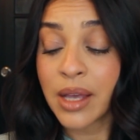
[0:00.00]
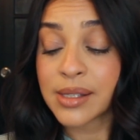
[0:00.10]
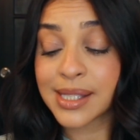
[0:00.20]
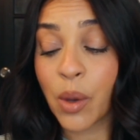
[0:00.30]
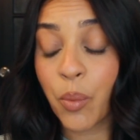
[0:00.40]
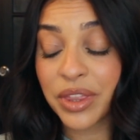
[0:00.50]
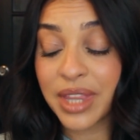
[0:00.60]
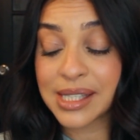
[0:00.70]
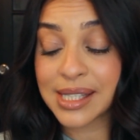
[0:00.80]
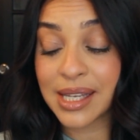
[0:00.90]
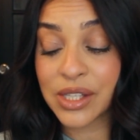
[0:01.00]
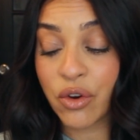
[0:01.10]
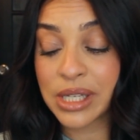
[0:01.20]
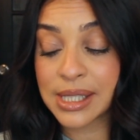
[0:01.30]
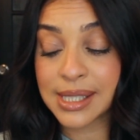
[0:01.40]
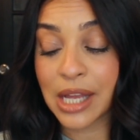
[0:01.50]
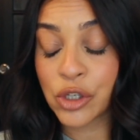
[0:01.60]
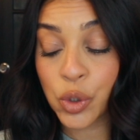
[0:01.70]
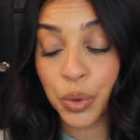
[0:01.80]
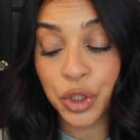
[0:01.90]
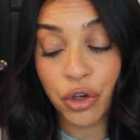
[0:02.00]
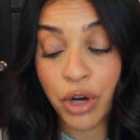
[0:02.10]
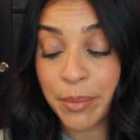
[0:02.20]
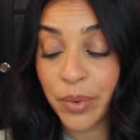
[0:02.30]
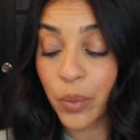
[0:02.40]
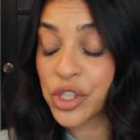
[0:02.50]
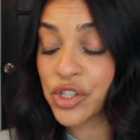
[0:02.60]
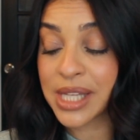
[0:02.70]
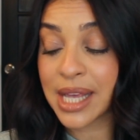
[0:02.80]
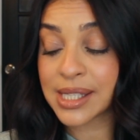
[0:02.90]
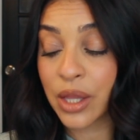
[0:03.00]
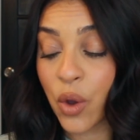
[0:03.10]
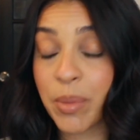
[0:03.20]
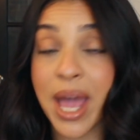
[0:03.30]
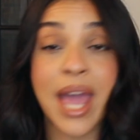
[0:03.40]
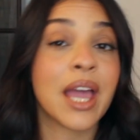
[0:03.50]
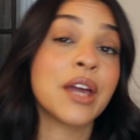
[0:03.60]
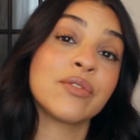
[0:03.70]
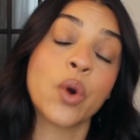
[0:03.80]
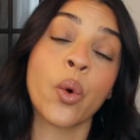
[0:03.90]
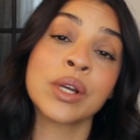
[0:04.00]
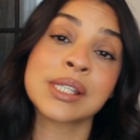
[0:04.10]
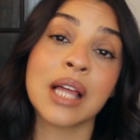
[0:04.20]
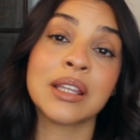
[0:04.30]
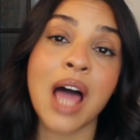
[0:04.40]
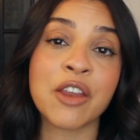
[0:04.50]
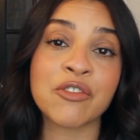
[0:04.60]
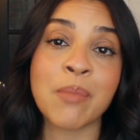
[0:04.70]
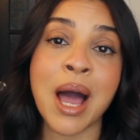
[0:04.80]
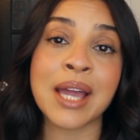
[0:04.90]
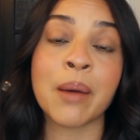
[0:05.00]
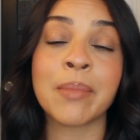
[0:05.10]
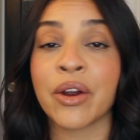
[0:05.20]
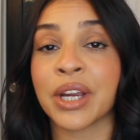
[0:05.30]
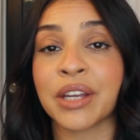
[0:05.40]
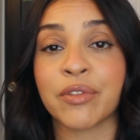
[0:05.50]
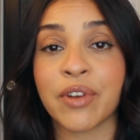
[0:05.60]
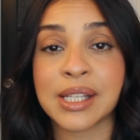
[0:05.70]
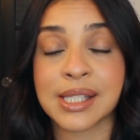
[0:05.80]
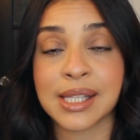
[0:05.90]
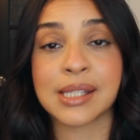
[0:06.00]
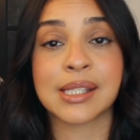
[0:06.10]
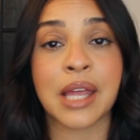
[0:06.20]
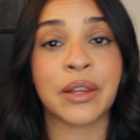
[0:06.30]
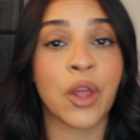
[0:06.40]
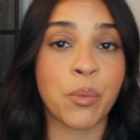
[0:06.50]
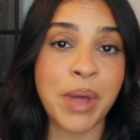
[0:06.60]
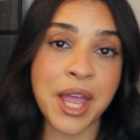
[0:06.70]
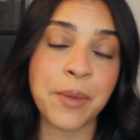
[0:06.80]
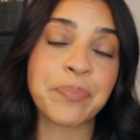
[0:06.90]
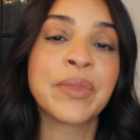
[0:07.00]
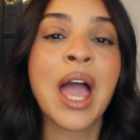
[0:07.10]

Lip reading: someone that says they're in Central Europe, which says low pay, and of course, a lot of my American friends that said low pay.